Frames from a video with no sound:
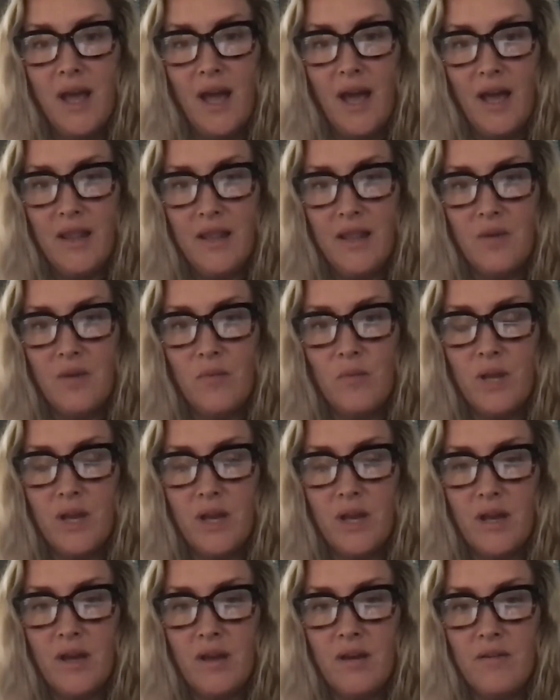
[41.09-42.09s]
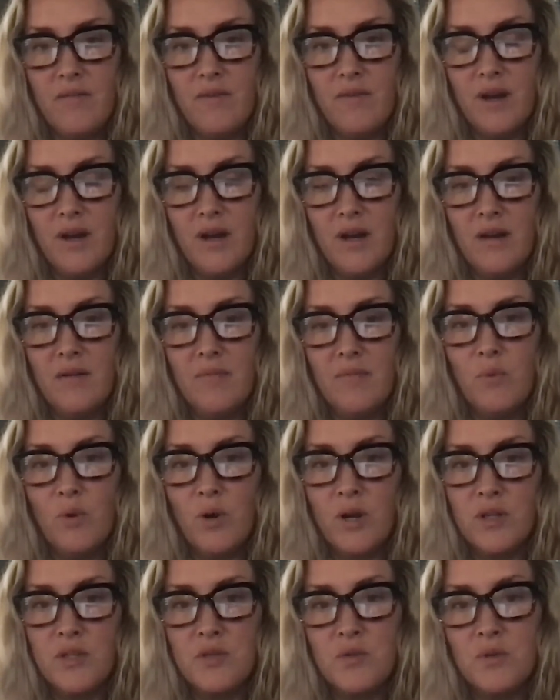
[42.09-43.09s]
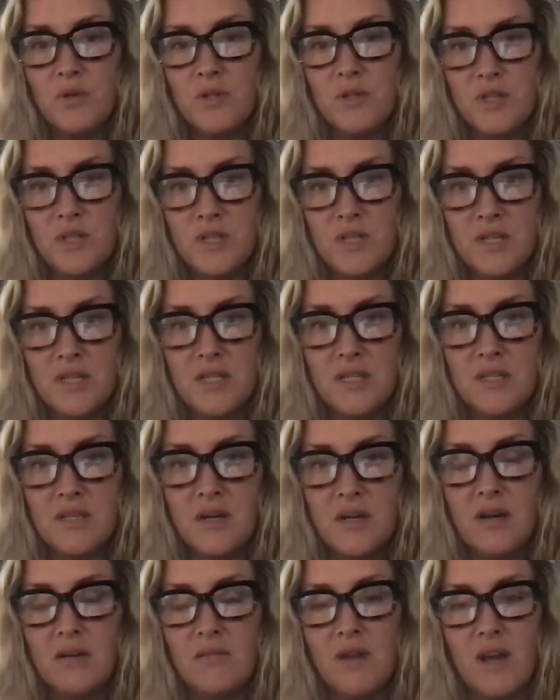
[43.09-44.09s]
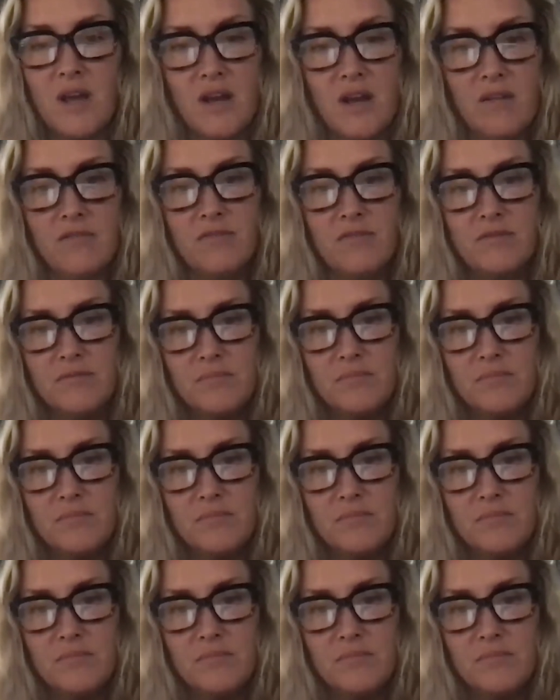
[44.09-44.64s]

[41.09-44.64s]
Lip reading: And then we have Morgan Stewart Logistics is our kind of